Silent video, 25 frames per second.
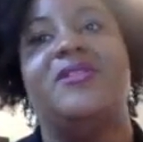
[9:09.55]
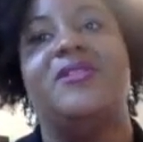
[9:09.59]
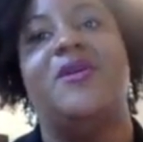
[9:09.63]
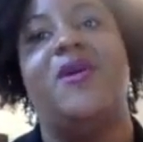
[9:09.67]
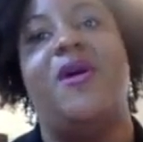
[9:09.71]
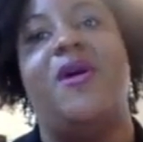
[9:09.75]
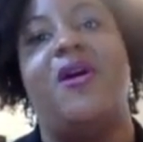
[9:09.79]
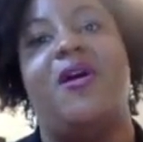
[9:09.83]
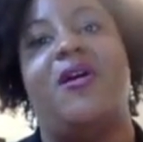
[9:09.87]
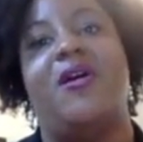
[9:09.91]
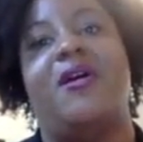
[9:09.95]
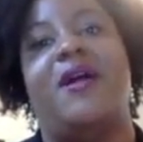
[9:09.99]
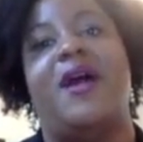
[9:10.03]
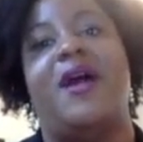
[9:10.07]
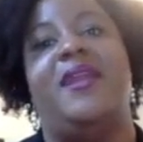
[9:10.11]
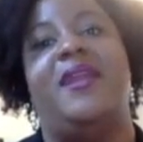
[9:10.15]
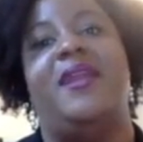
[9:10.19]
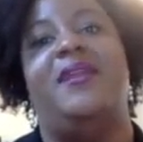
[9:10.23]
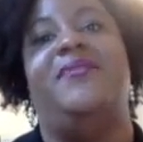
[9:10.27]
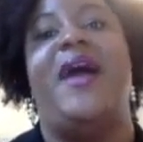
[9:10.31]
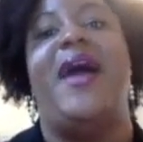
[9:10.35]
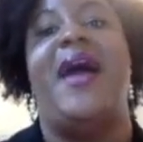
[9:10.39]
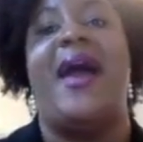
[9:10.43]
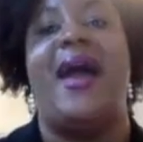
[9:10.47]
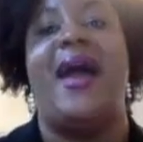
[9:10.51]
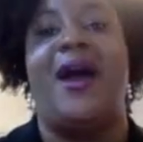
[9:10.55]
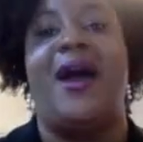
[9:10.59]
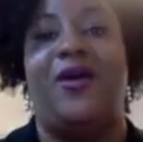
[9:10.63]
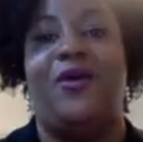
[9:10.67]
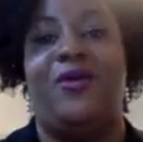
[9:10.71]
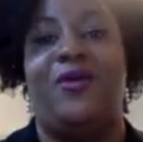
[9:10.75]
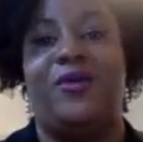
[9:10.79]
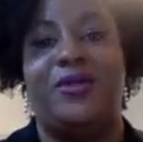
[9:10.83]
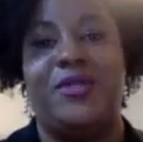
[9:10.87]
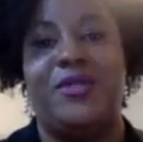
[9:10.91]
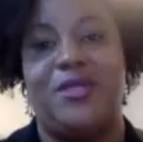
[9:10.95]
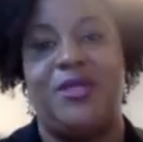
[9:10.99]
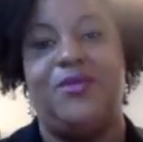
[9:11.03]
are kind of
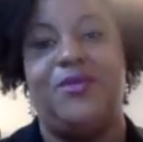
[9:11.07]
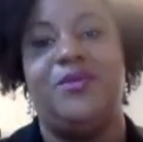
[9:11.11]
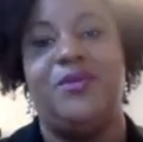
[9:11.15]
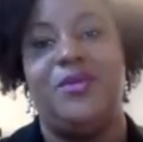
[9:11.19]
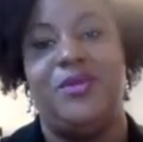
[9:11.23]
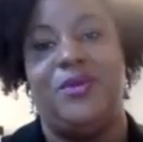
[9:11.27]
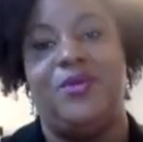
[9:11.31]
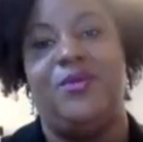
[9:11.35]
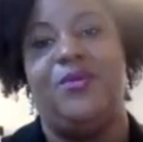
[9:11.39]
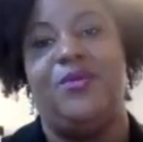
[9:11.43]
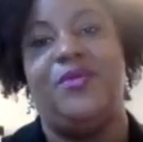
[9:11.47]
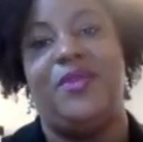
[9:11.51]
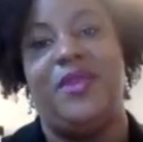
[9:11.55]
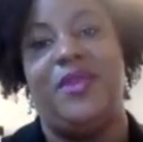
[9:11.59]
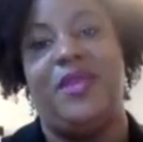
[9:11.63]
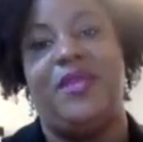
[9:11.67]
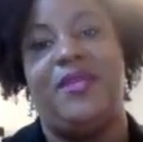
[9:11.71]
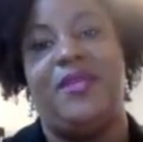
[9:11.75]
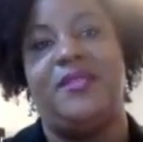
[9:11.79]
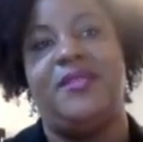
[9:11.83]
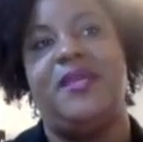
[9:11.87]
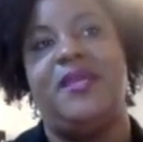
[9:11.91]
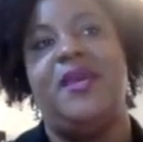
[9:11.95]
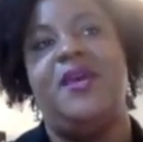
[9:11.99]
how to do things.